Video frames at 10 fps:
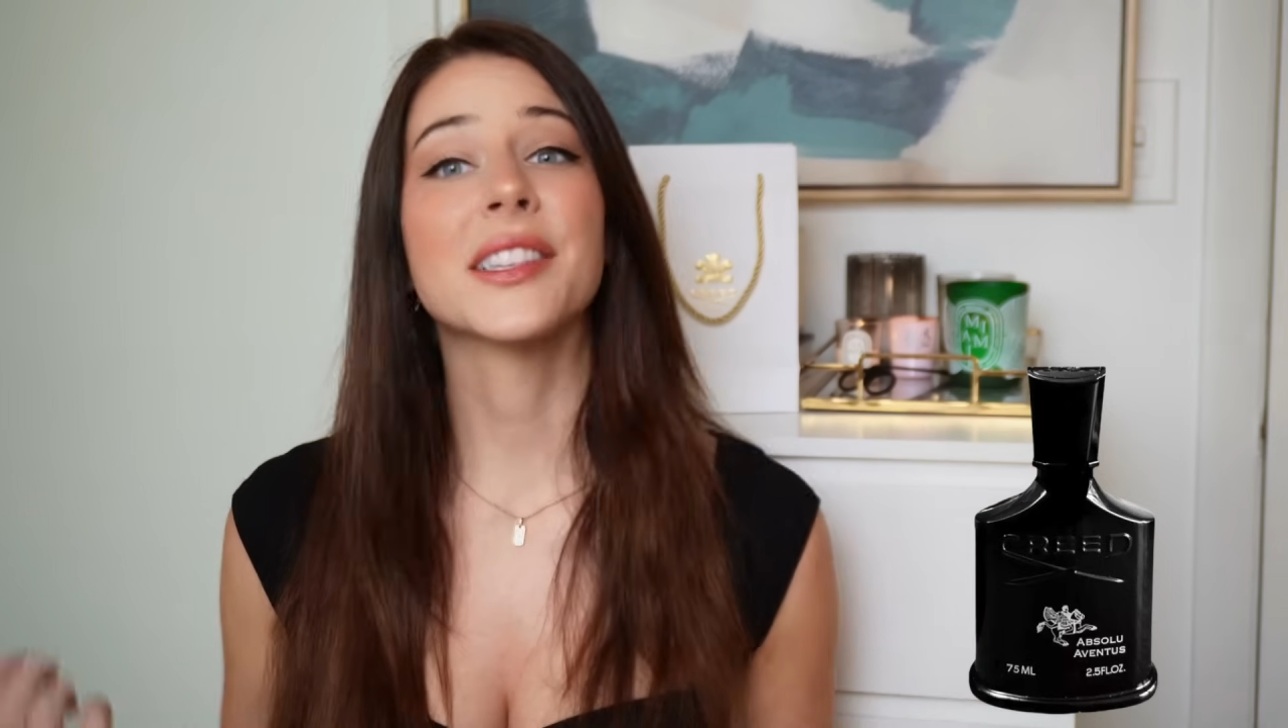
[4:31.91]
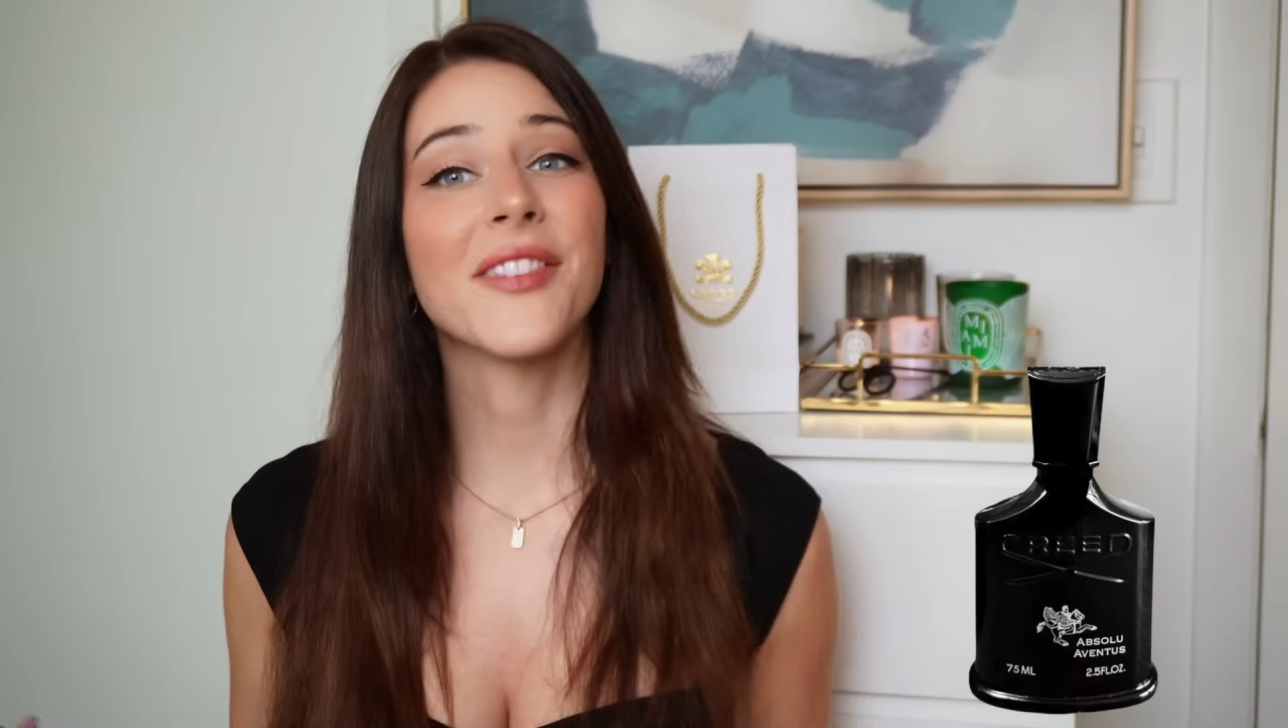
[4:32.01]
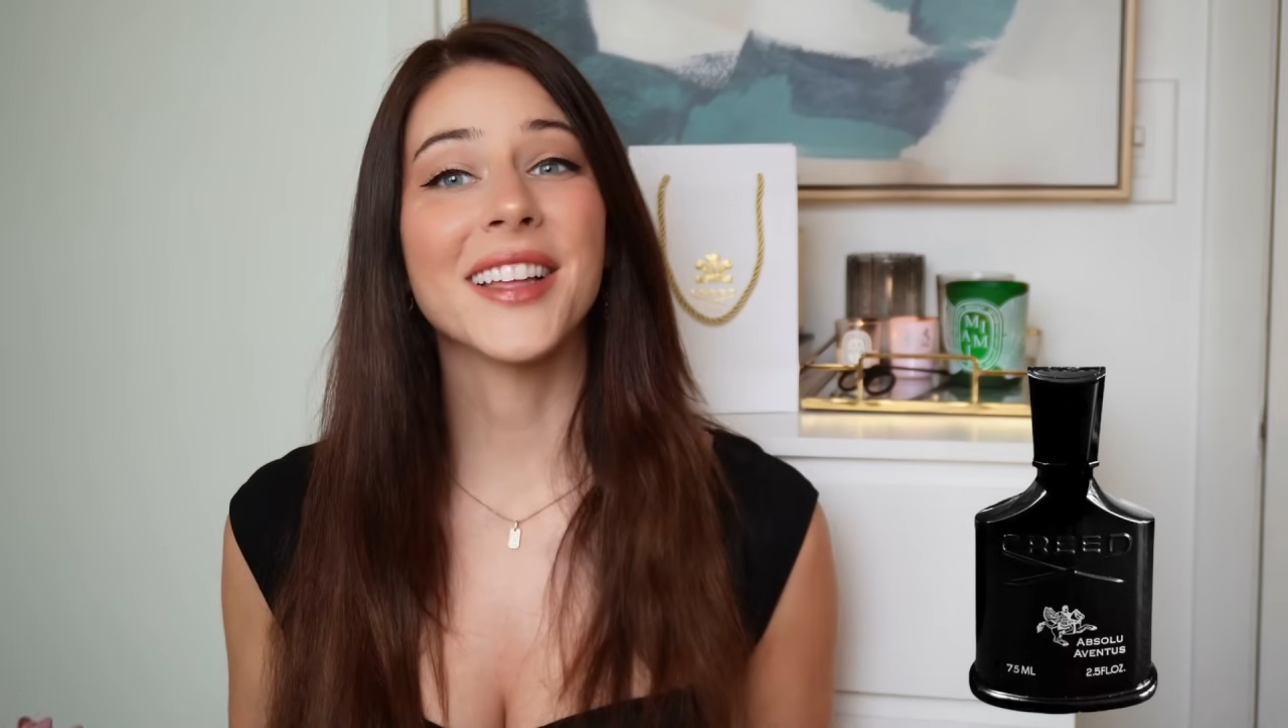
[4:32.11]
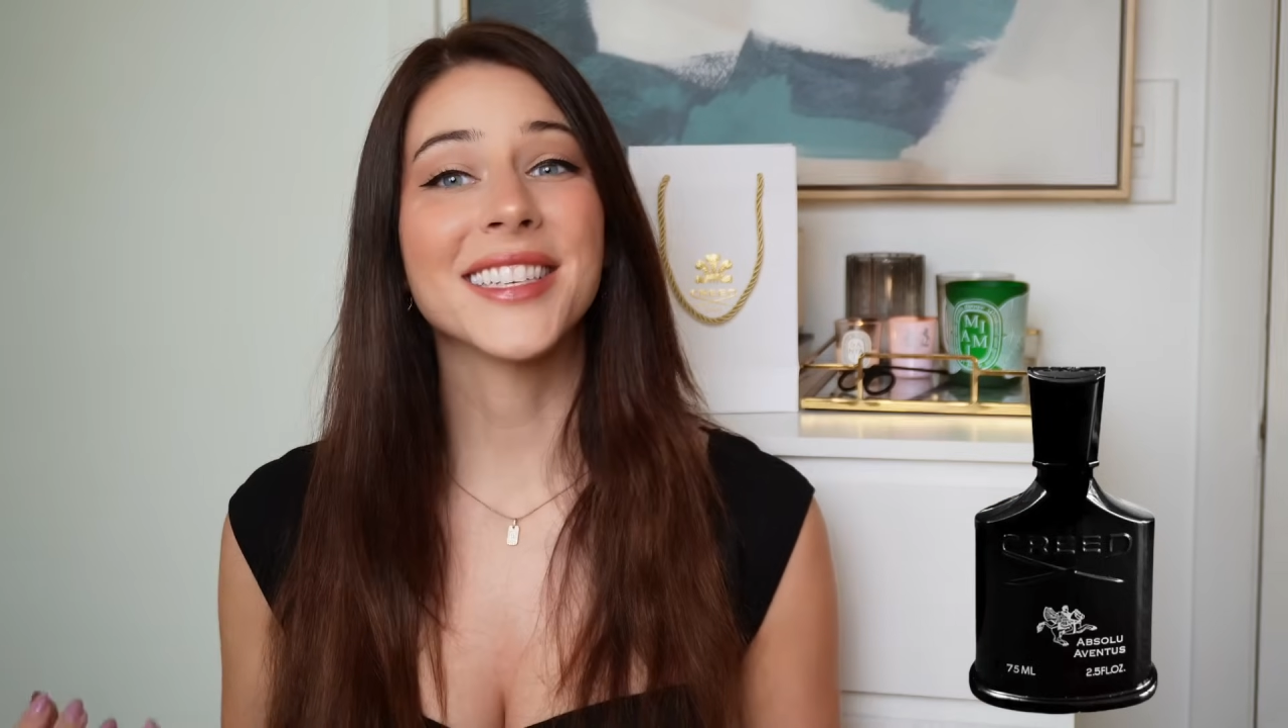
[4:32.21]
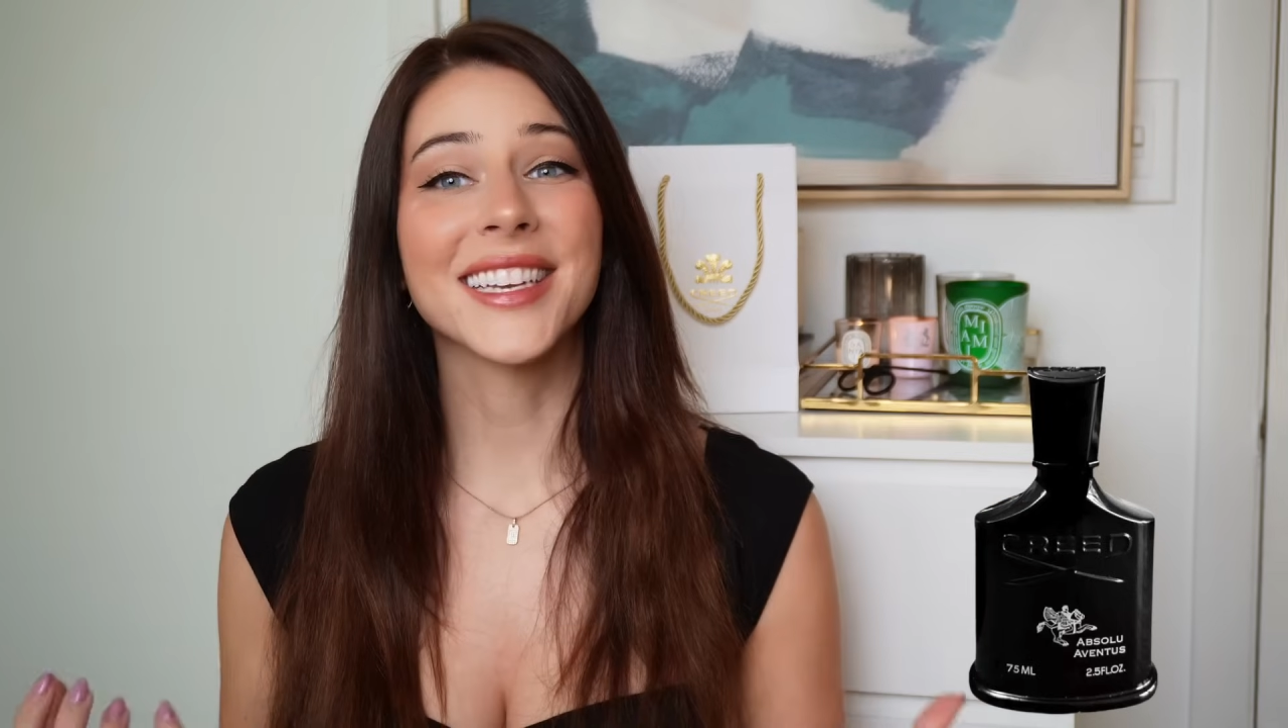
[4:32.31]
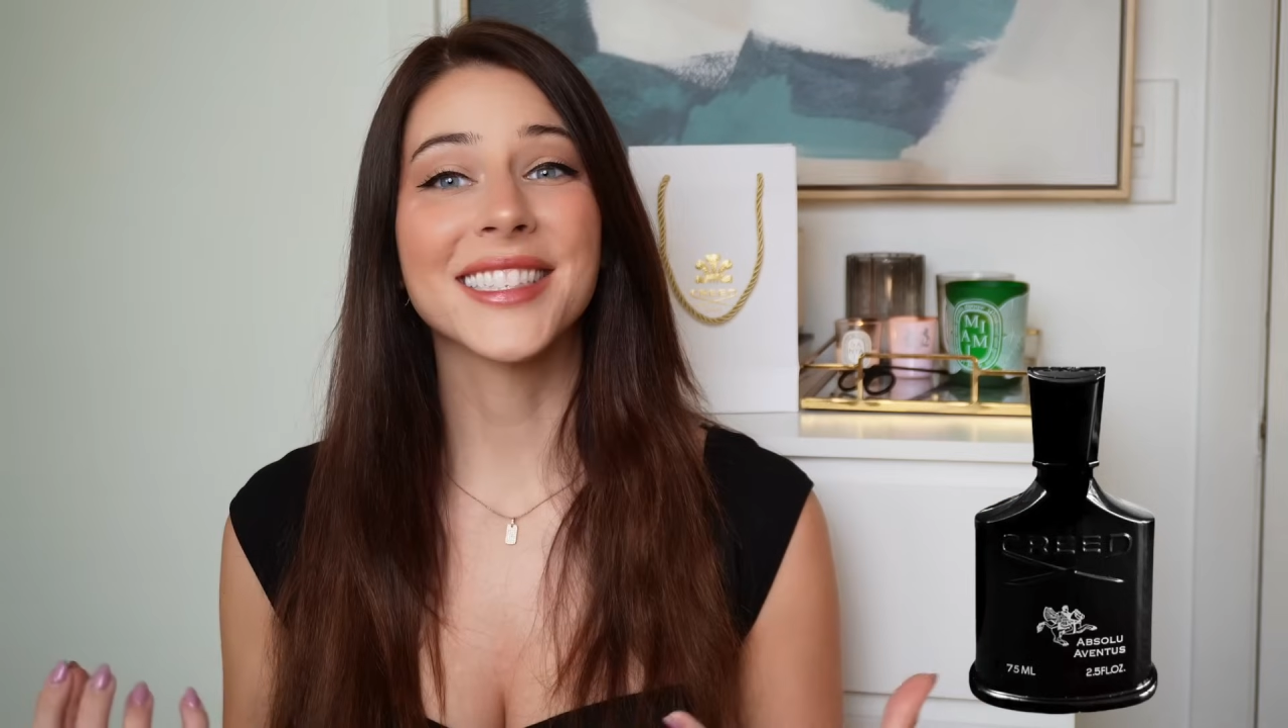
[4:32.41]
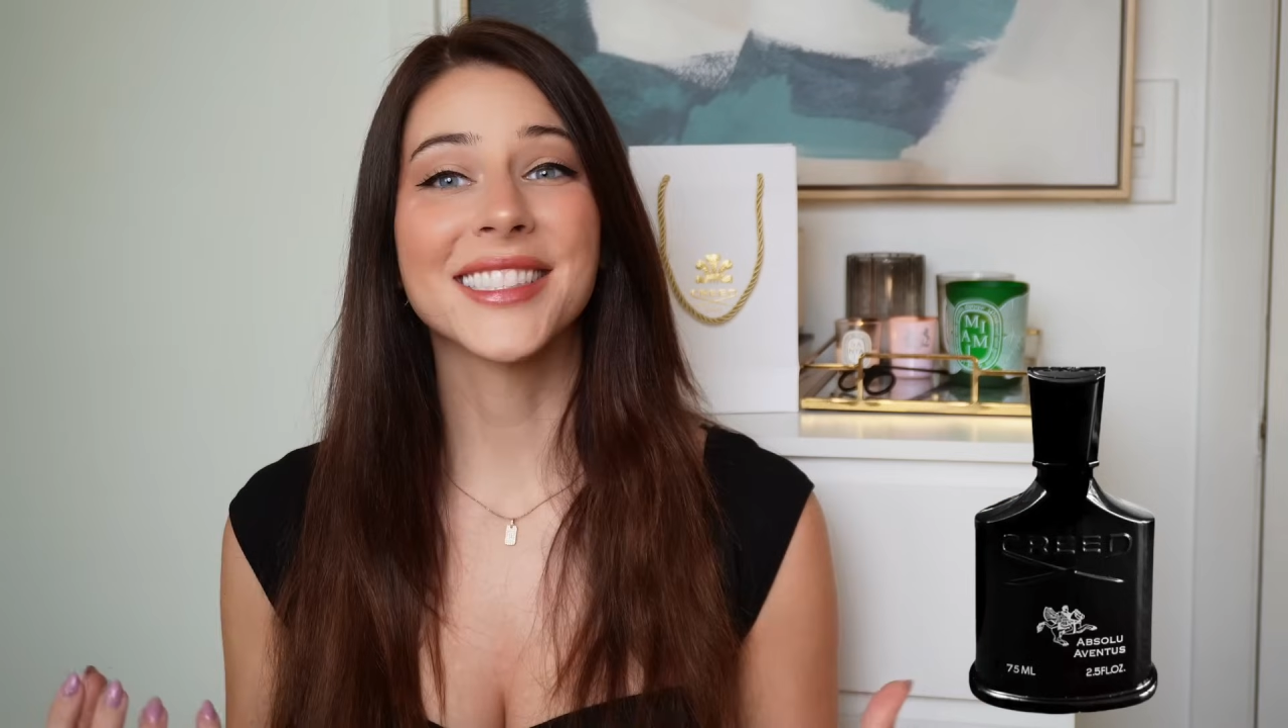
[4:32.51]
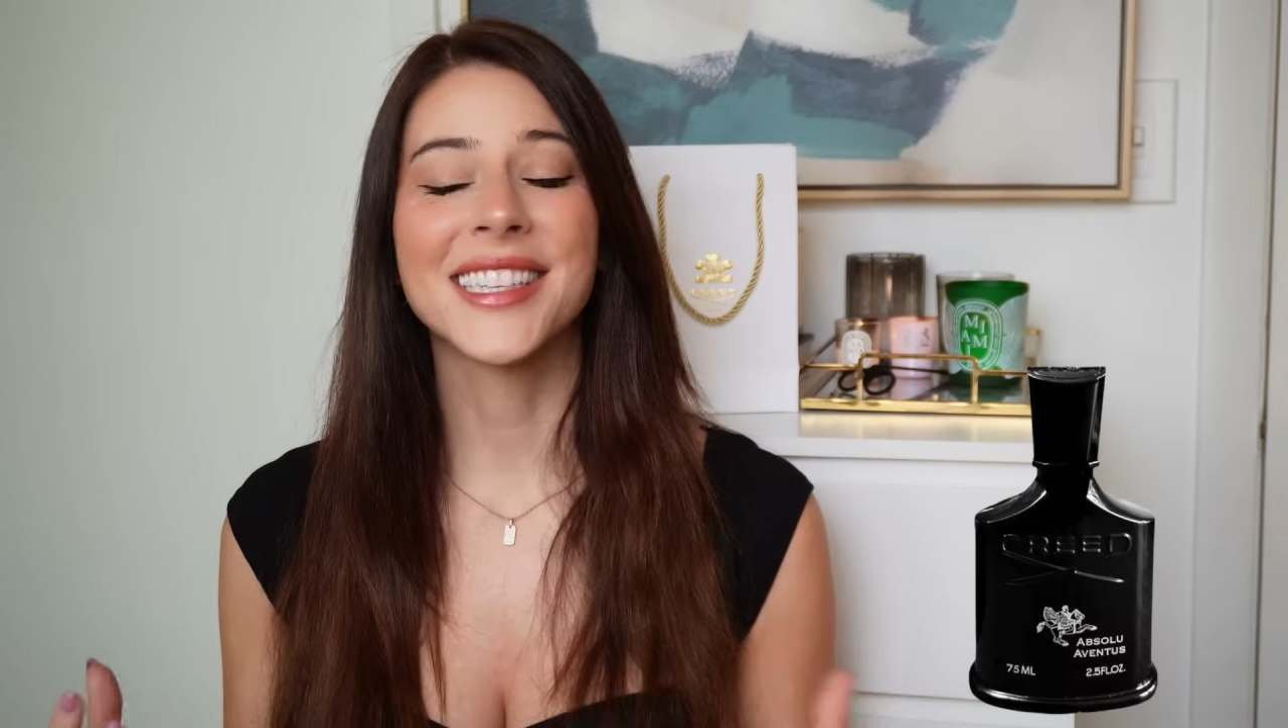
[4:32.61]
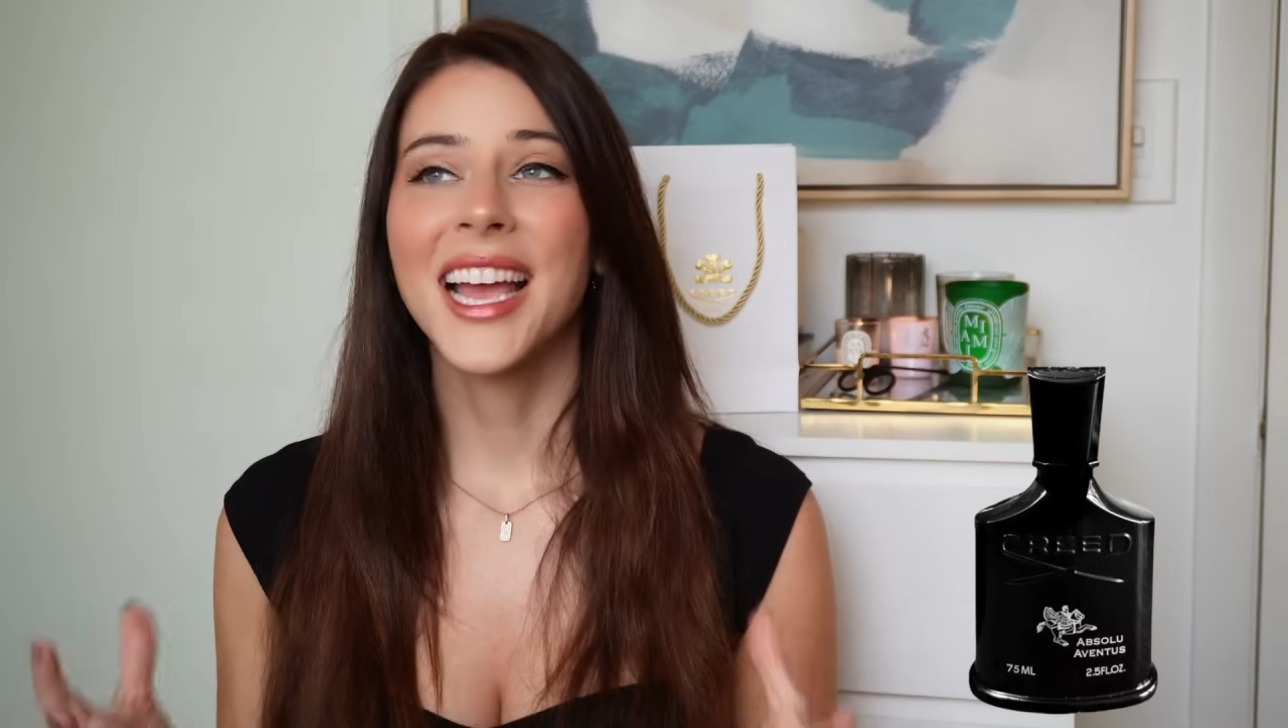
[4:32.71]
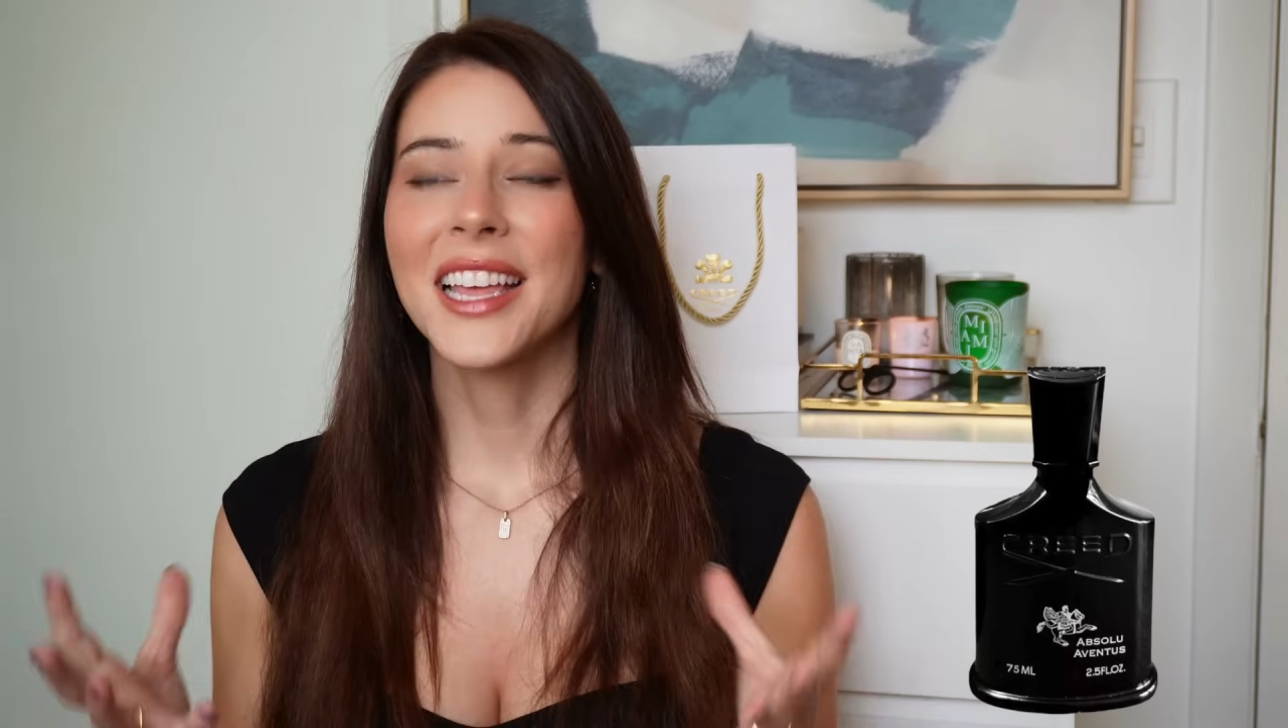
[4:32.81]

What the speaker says: AVENTUS.